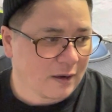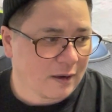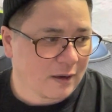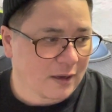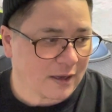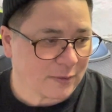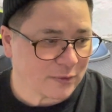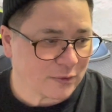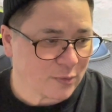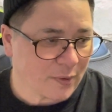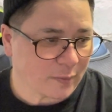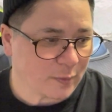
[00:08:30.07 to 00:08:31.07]
how do we do a
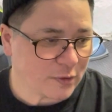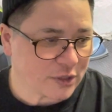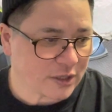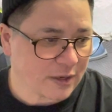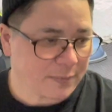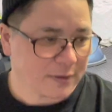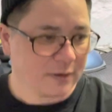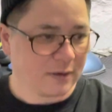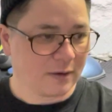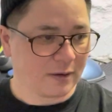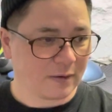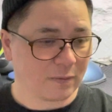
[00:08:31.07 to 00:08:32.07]
proper push-up?
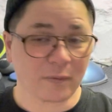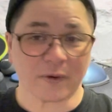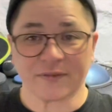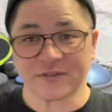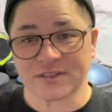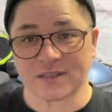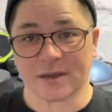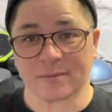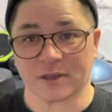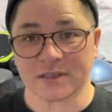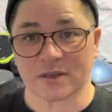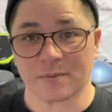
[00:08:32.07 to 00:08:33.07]
Well, we have to
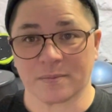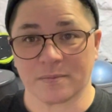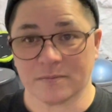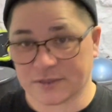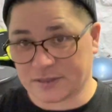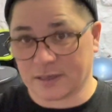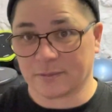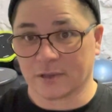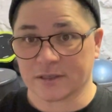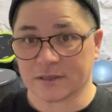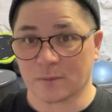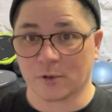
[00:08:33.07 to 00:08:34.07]
stabilize our
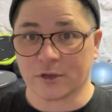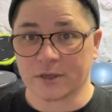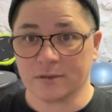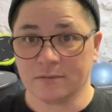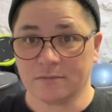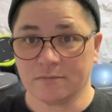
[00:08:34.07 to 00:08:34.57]
body.